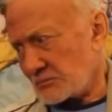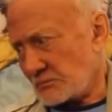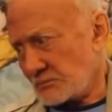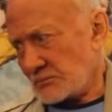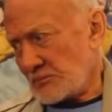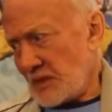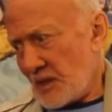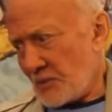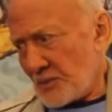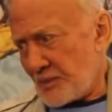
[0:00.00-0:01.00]

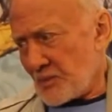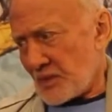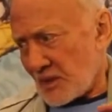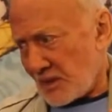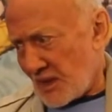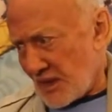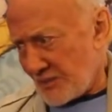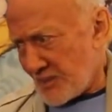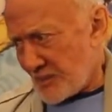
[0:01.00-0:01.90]
and we want to climb the